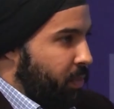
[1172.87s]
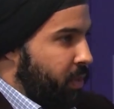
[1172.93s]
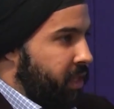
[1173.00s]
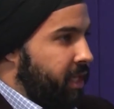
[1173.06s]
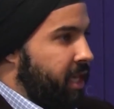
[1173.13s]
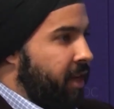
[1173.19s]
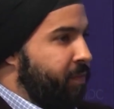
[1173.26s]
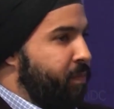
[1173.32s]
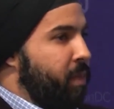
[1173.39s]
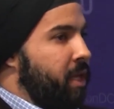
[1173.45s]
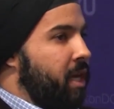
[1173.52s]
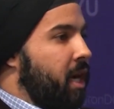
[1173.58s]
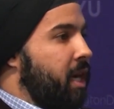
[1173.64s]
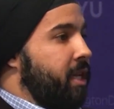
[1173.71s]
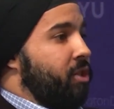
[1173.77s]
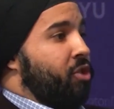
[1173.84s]
What the
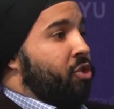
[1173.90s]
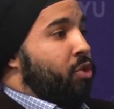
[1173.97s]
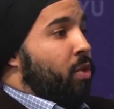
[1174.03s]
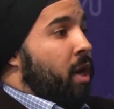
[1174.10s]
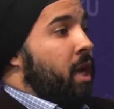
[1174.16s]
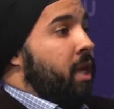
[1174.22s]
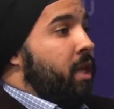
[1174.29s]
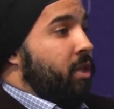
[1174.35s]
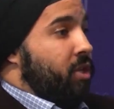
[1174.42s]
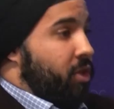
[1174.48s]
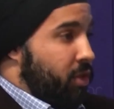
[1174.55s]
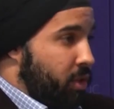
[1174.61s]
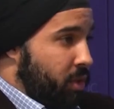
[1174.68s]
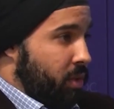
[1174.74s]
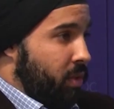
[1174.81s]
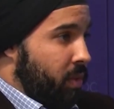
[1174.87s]
FBI is trying to
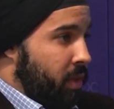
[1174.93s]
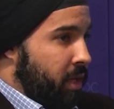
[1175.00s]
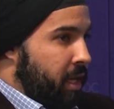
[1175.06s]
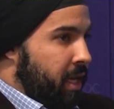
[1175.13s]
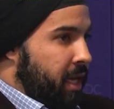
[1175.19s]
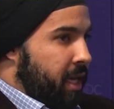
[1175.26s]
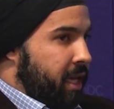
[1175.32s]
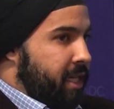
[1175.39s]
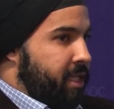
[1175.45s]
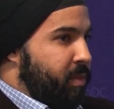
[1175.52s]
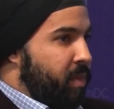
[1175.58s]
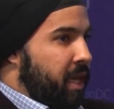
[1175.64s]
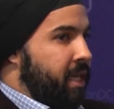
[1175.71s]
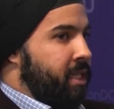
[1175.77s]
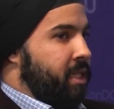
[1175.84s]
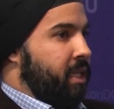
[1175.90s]
do is
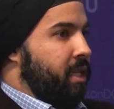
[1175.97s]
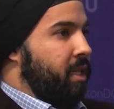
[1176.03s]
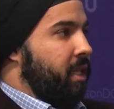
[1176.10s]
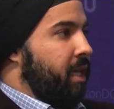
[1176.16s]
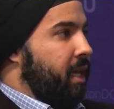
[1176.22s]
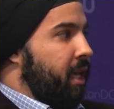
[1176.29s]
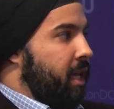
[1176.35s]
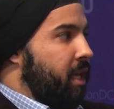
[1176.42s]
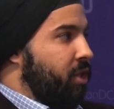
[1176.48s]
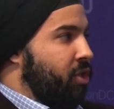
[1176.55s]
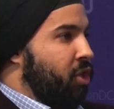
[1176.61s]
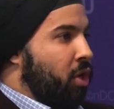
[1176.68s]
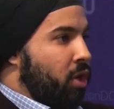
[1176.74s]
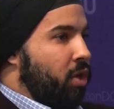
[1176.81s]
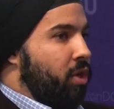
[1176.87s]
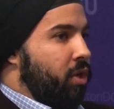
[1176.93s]
basically
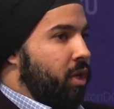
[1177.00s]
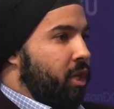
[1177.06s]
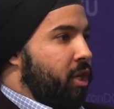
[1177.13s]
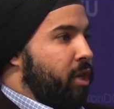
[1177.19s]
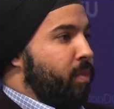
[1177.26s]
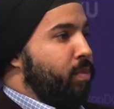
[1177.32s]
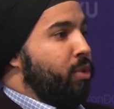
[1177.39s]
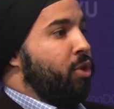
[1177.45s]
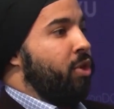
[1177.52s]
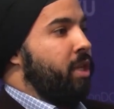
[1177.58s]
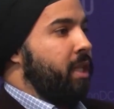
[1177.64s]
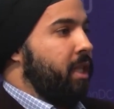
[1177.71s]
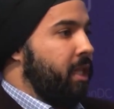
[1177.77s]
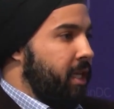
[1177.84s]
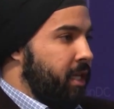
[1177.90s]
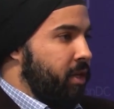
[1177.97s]
turn community
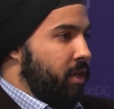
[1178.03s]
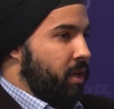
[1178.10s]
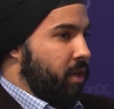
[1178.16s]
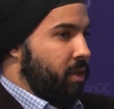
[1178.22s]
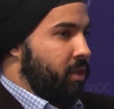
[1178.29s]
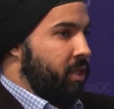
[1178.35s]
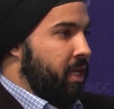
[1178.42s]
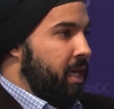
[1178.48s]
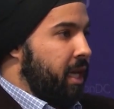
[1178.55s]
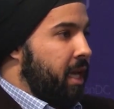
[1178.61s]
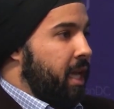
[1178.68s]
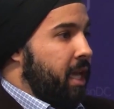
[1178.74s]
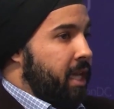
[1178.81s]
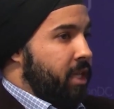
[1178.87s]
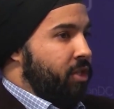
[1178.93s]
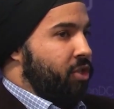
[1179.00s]
leaders
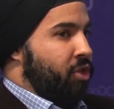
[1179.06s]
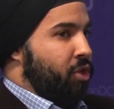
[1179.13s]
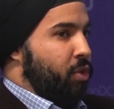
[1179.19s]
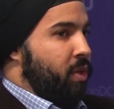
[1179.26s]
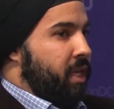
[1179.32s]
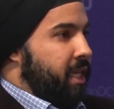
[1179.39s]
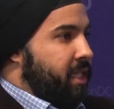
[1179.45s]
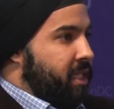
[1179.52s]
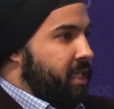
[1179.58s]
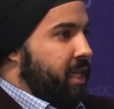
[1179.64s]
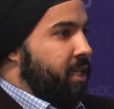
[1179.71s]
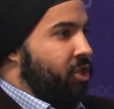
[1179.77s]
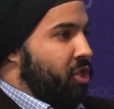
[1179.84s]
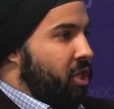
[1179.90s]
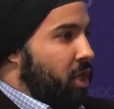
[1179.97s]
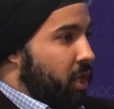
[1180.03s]
into an
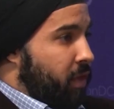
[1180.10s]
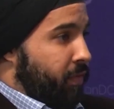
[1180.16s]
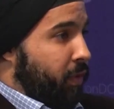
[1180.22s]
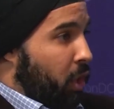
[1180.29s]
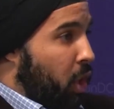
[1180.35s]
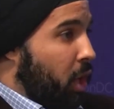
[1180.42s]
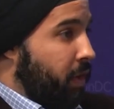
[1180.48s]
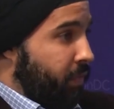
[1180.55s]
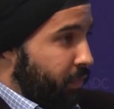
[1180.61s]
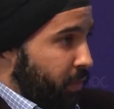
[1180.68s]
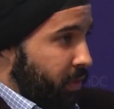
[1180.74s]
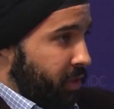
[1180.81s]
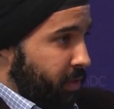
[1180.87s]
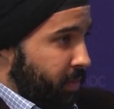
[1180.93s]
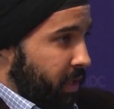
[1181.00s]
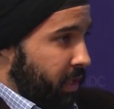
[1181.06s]
extension of law
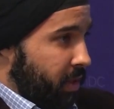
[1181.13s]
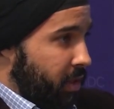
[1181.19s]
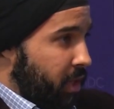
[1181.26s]
enforcement,